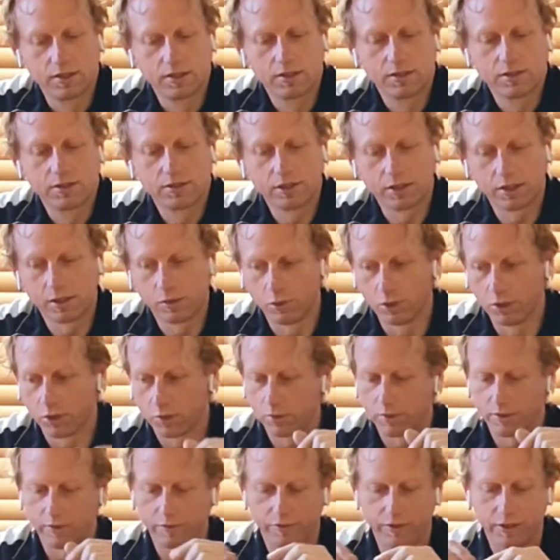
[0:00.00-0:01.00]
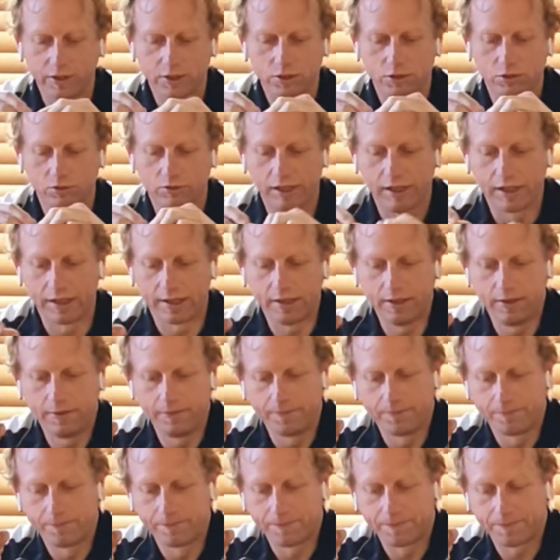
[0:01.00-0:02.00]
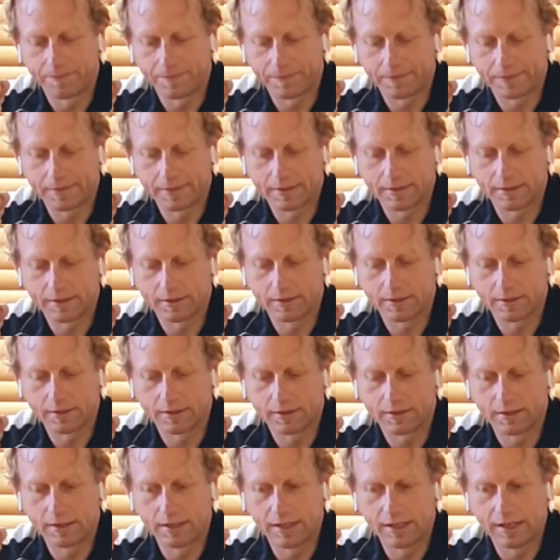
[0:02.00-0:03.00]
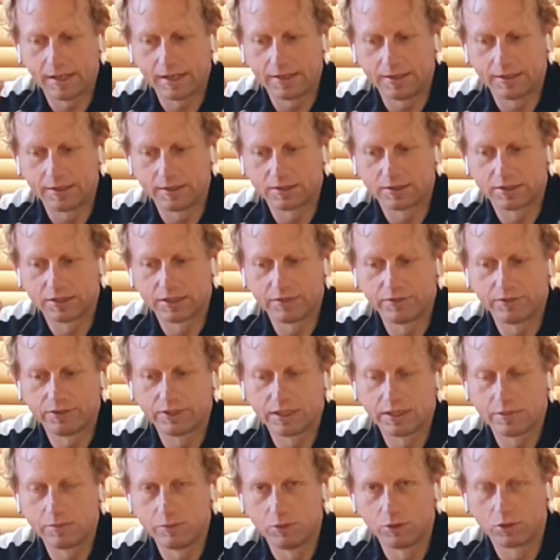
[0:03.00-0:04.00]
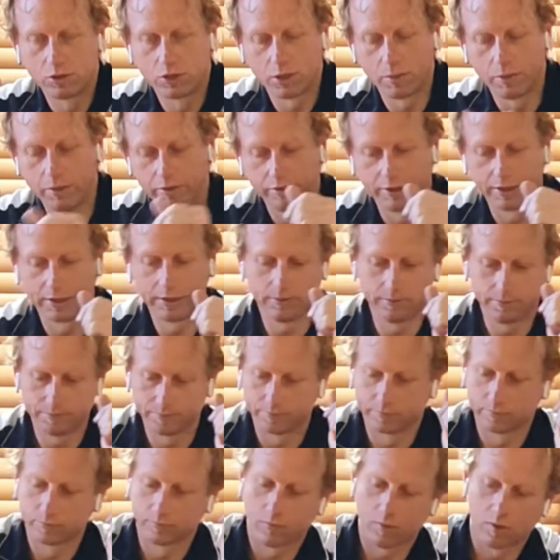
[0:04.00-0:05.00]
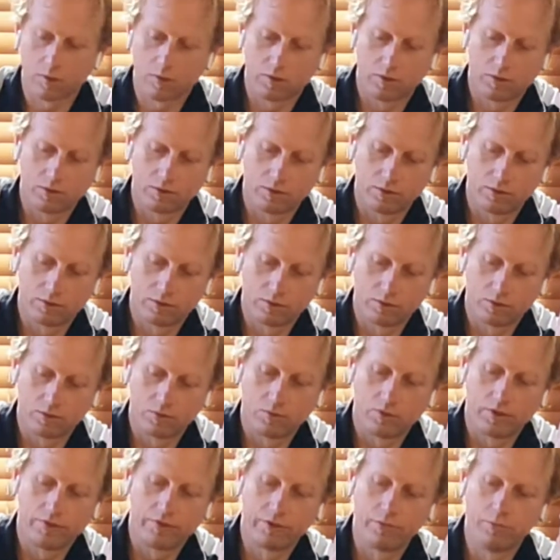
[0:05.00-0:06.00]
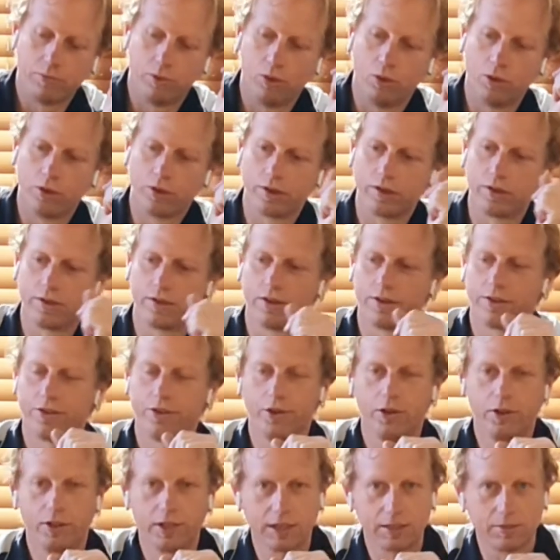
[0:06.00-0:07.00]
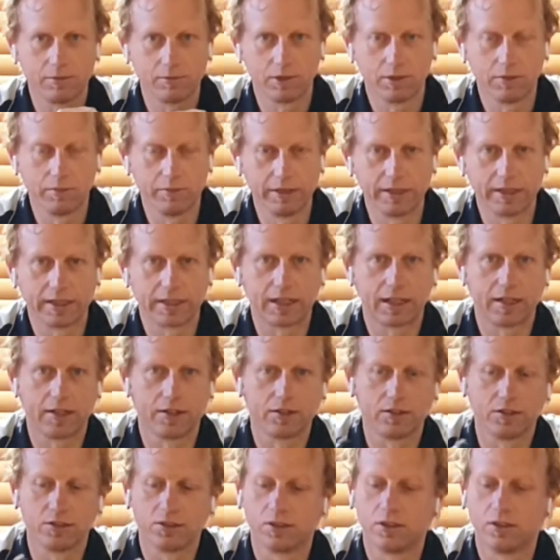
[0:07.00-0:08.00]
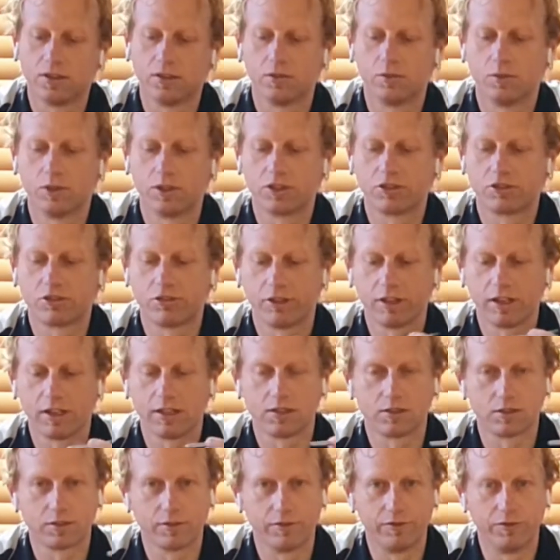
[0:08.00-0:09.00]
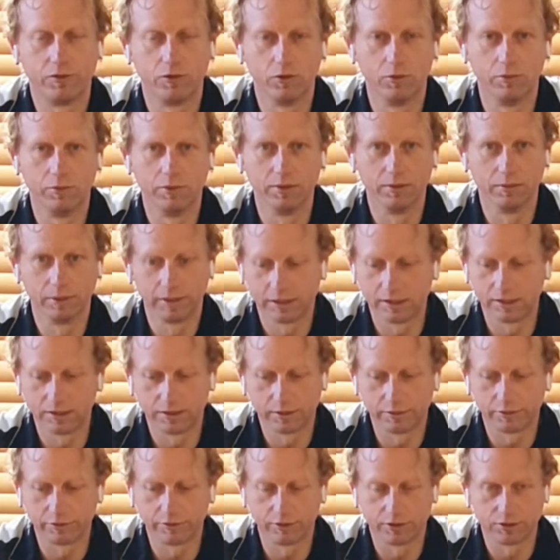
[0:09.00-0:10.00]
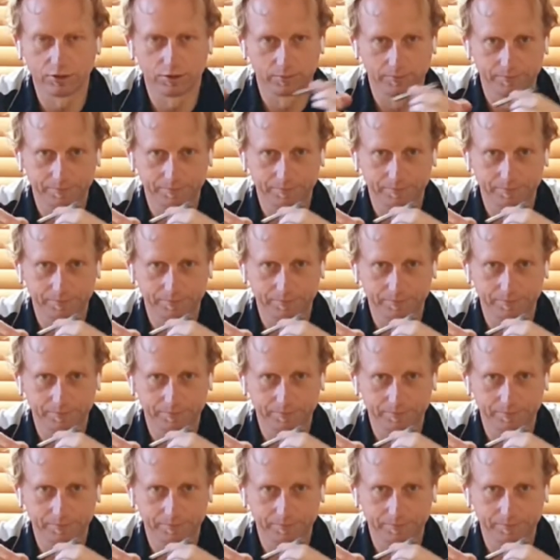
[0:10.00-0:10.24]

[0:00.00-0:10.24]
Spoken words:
So to work with the Festool router and the 17mm copy ring, we've imported 13mm cutters, which creates a 4mm difference.